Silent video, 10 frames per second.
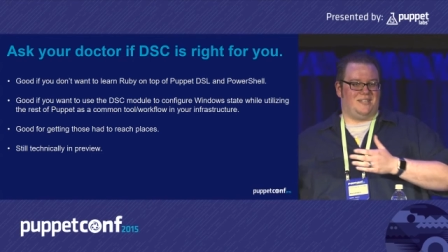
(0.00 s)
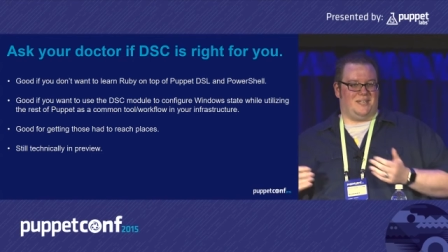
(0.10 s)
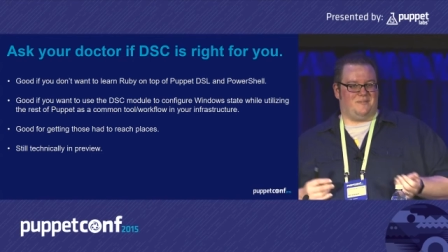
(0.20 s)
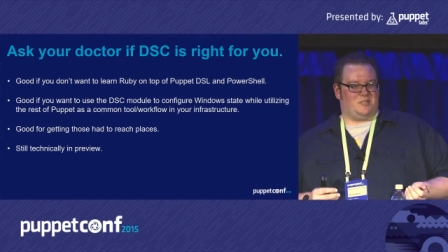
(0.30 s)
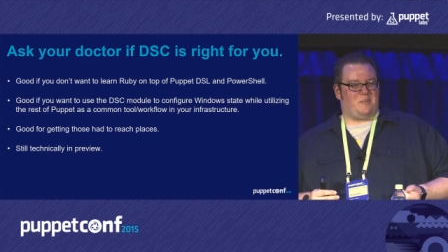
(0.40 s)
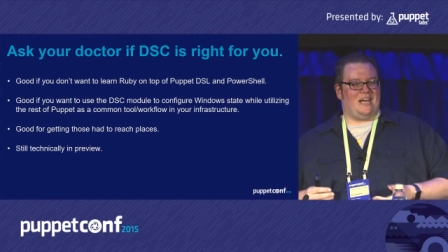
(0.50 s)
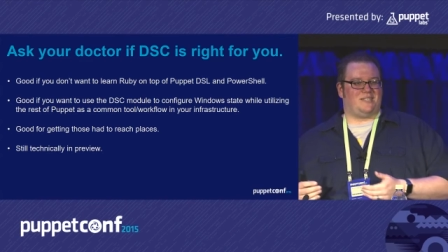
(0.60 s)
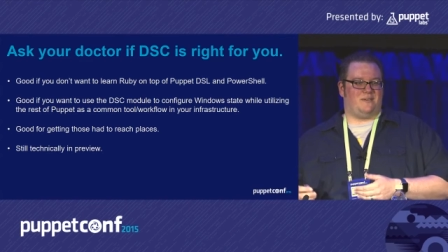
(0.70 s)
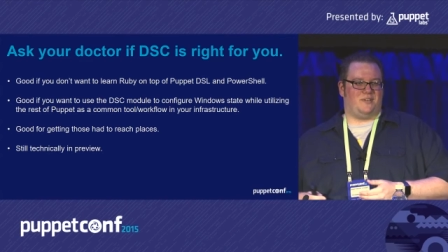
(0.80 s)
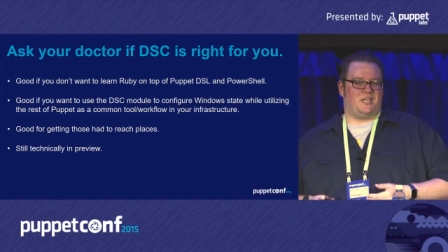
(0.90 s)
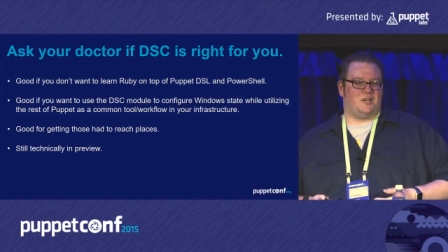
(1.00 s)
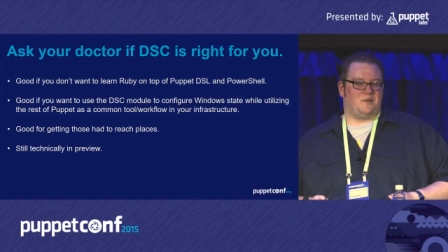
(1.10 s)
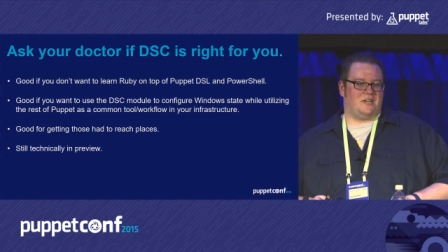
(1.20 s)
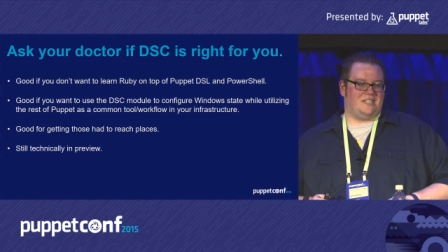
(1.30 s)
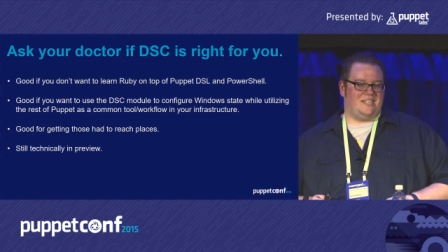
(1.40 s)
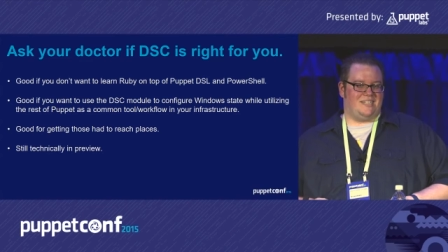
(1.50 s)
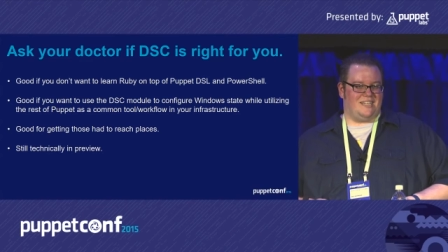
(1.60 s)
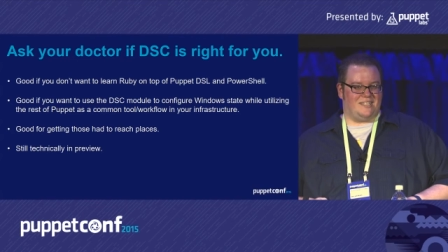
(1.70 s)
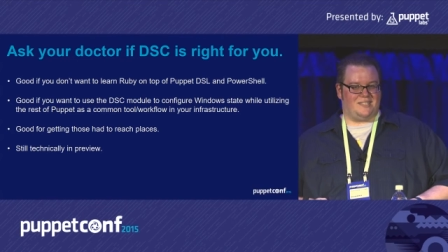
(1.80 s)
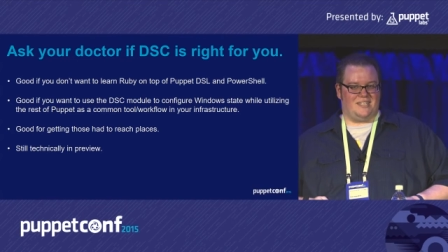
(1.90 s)
if it's passed everything correctly to
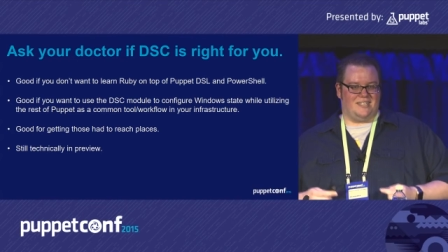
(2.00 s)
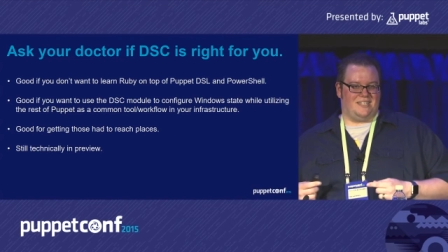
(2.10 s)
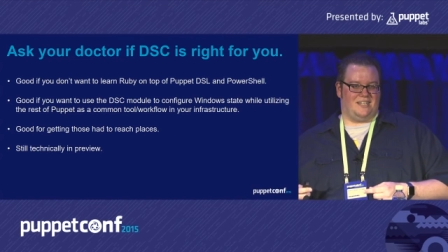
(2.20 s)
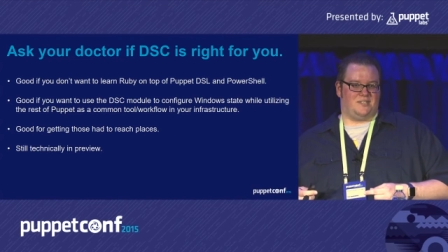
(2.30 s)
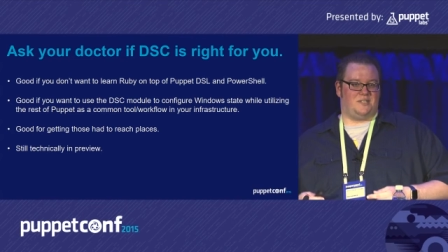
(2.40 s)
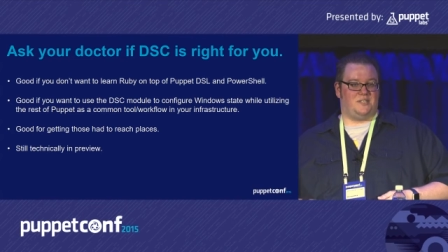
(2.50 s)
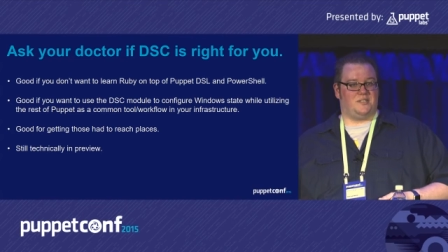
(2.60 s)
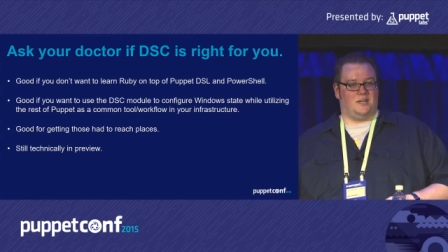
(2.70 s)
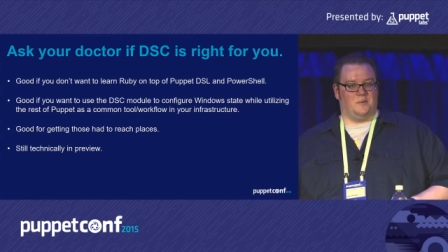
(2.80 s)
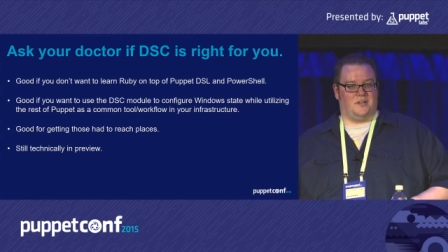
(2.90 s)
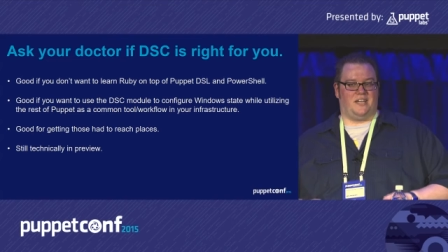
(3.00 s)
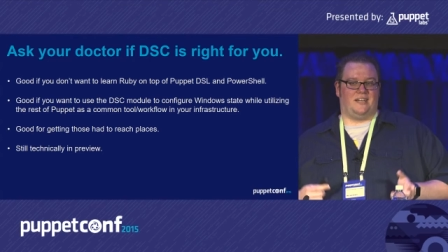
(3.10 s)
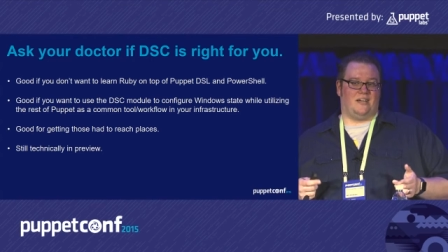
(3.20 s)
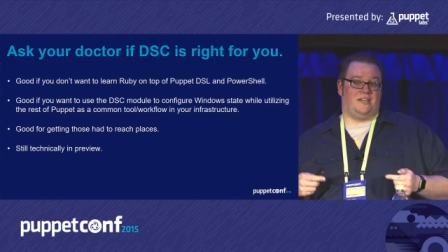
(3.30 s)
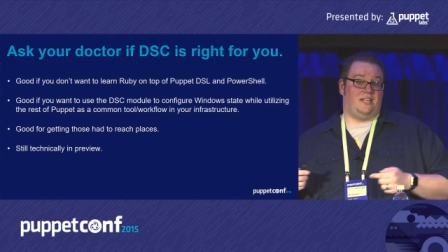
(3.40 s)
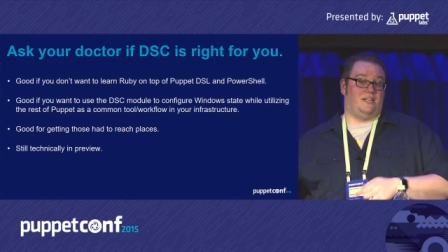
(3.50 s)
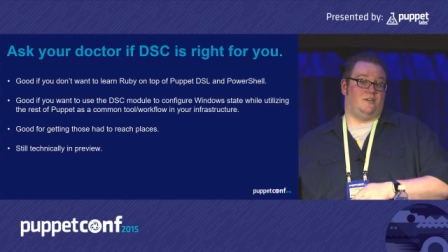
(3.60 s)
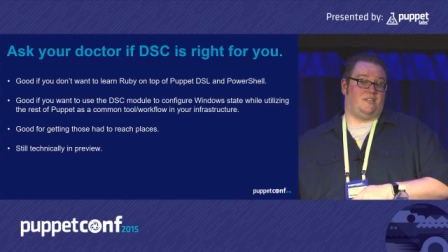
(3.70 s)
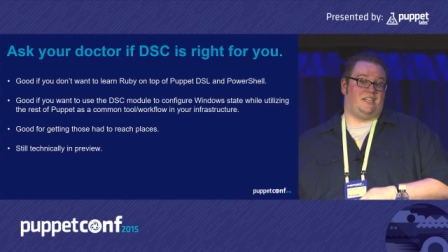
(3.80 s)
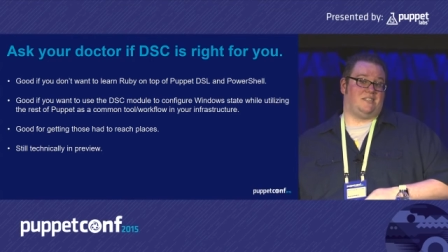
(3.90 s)
DSC and DSC is not working, now you need to
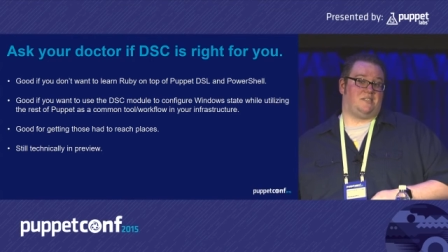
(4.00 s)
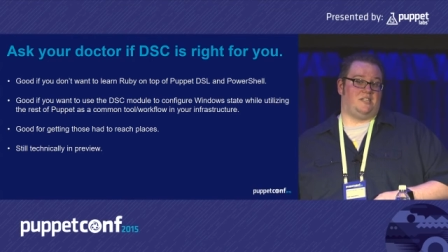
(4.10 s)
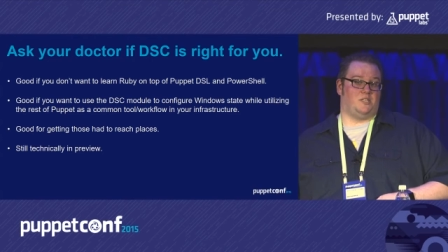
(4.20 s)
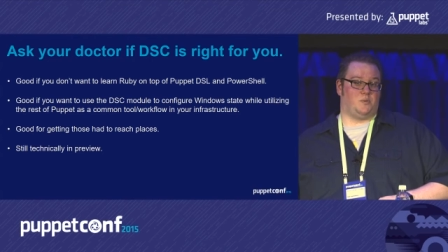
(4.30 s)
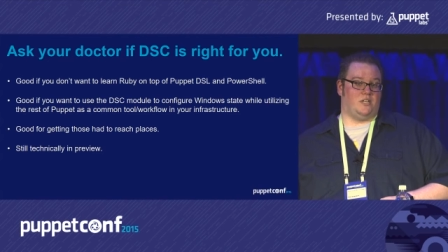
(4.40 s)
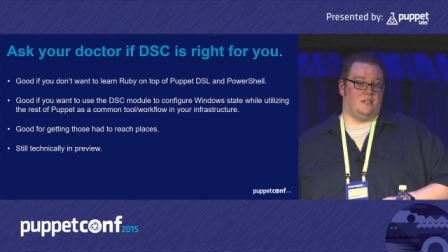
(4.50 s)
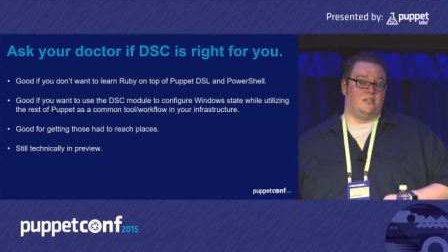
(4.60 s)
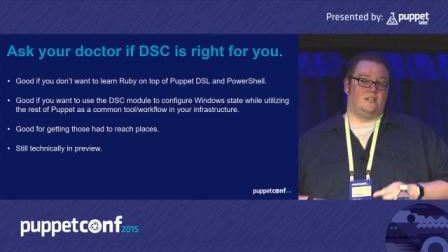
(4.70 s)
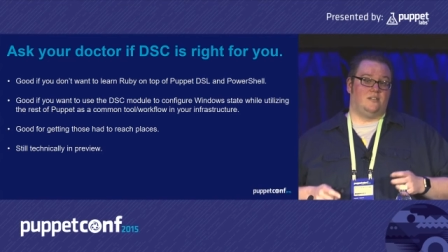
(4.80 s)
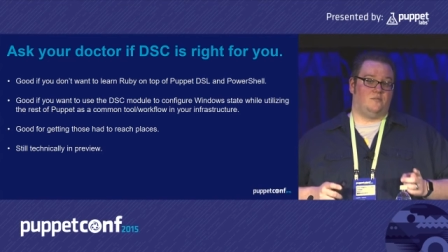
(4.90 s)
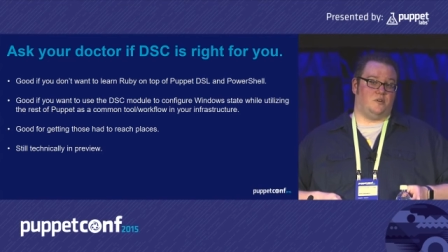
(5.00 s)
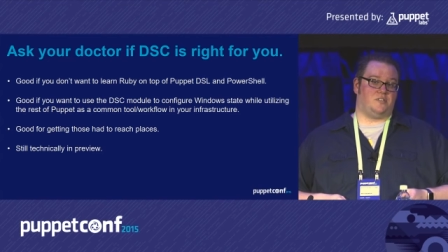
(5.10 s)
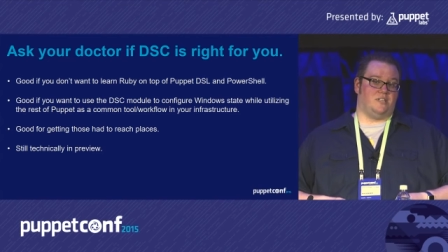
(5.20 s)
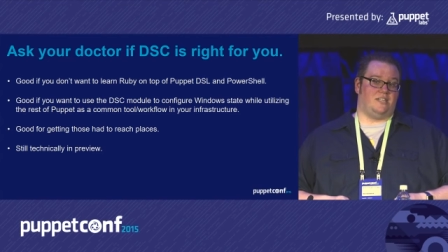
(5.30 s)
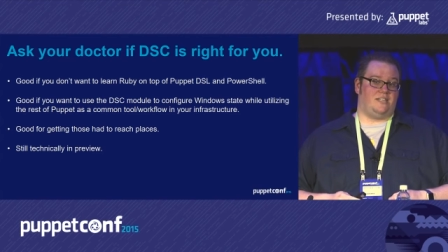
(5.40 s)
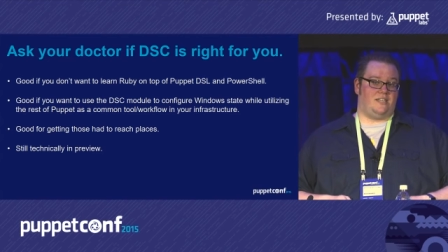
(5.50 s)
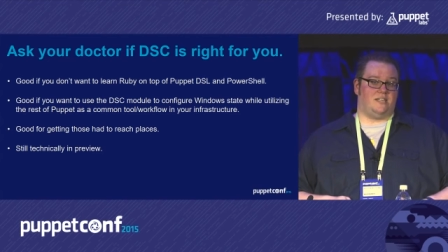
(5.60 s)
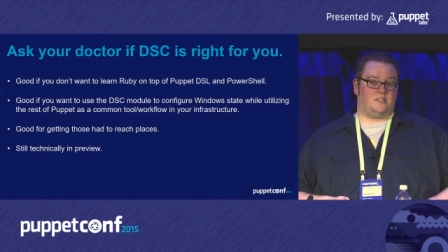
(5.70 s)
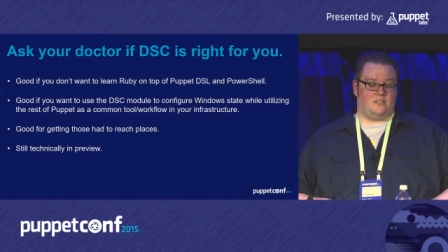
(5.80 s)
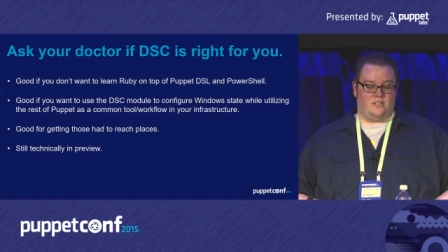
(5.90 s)
know DSC as well. Fortunately,
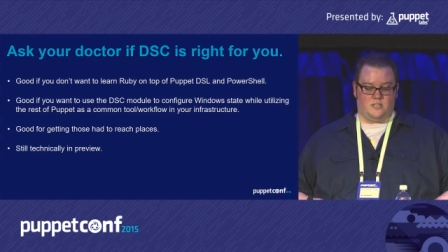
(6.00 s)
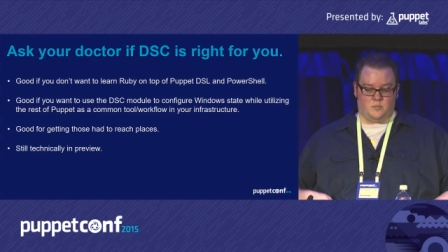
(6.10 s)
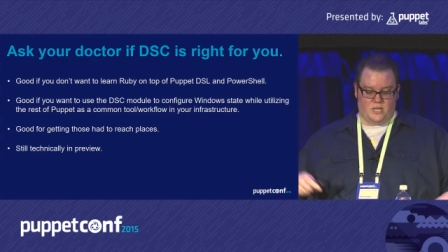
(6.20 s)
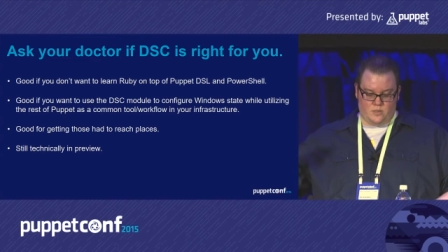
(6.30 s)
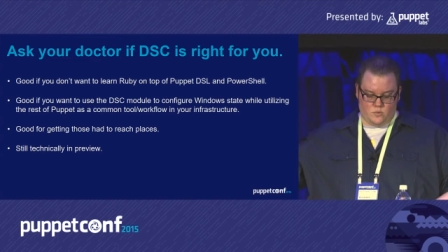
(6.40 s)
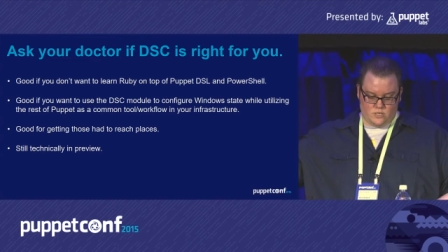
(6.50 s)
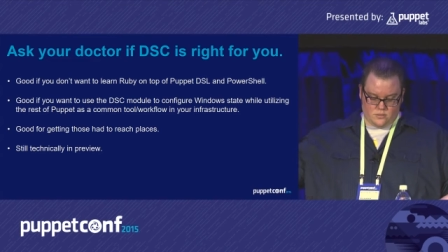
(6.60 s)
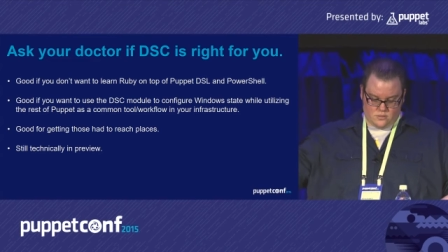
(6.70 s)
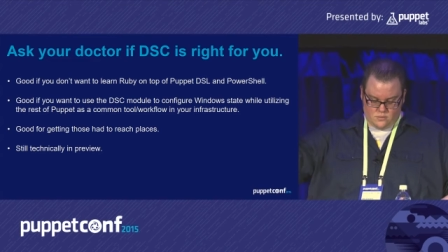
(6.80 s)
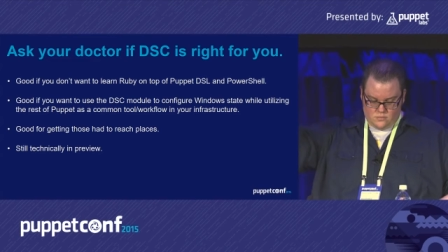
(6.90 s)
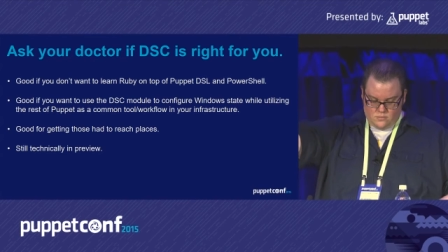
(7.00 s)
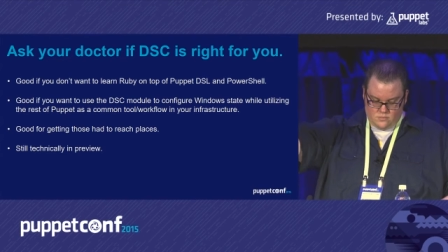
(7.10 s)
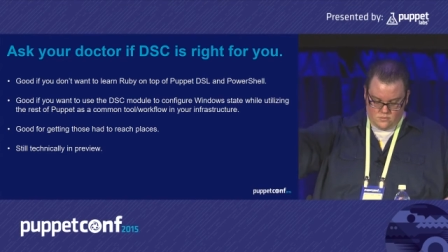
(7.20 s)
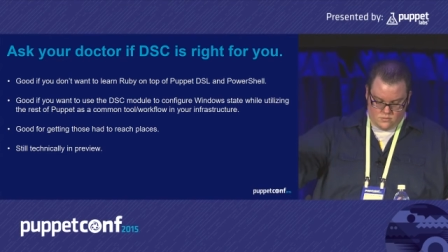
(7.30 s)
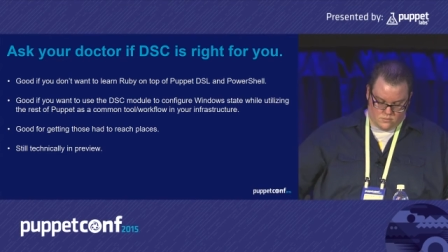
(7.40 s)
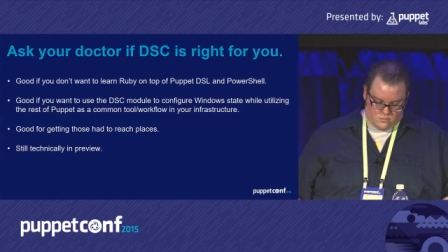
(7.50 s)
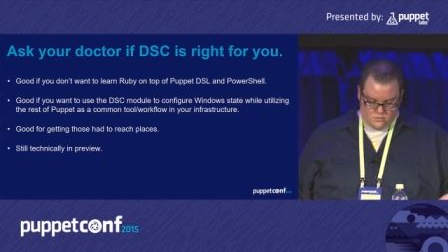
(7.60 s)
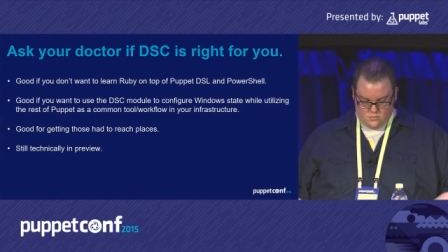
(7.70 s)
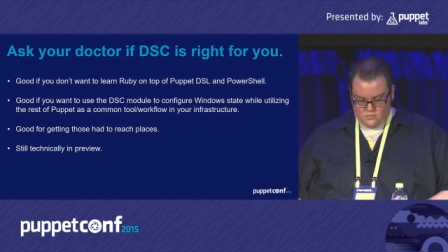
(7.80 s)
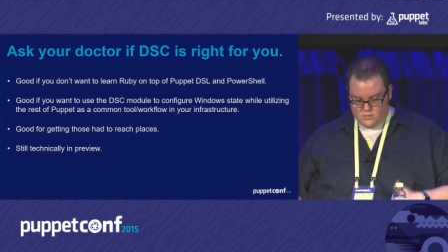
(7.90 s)
DSC is made with,
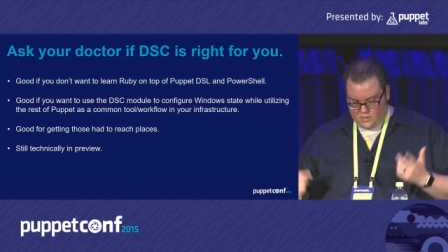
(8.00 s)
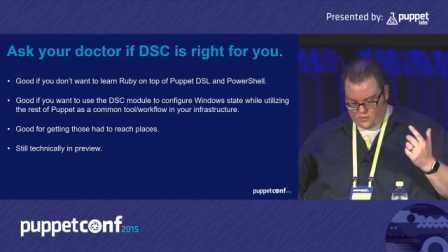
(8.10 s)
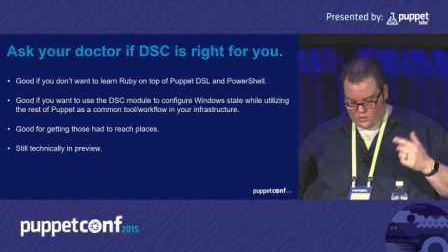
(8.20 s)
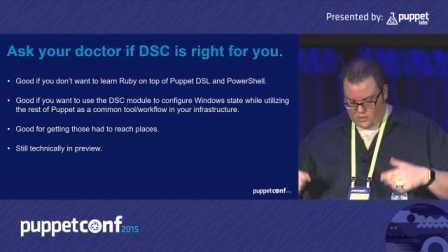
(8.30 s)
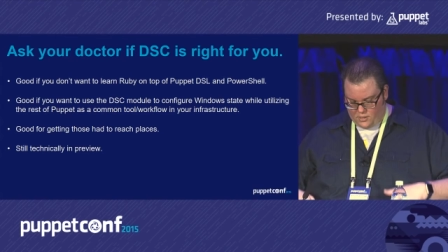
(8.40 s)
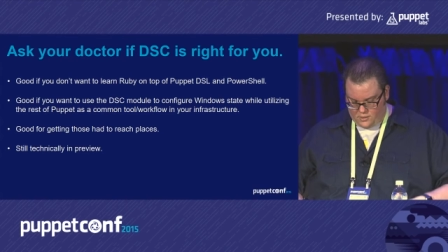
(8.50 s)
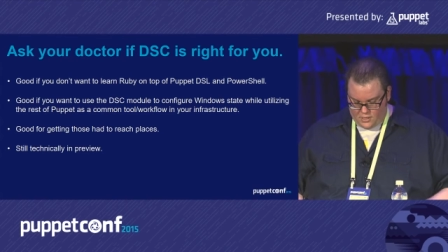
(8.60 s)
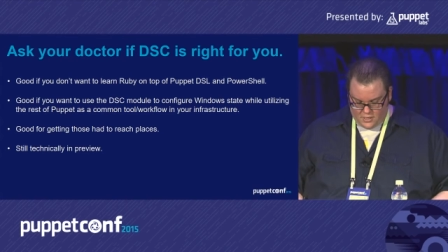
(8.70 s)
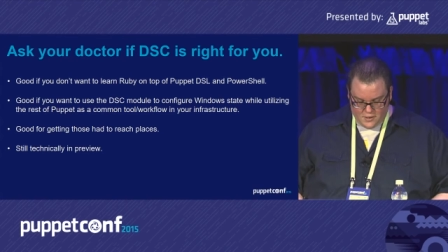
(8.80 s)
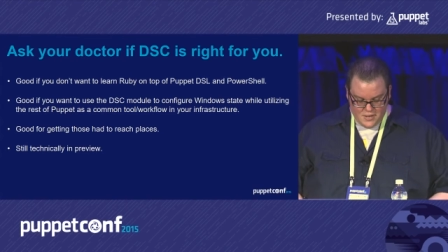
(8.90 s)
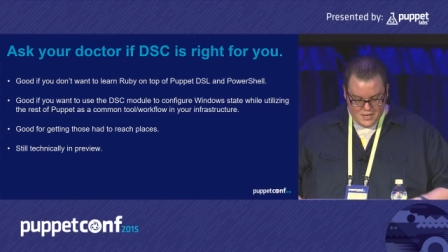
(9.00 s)
okay, thank you.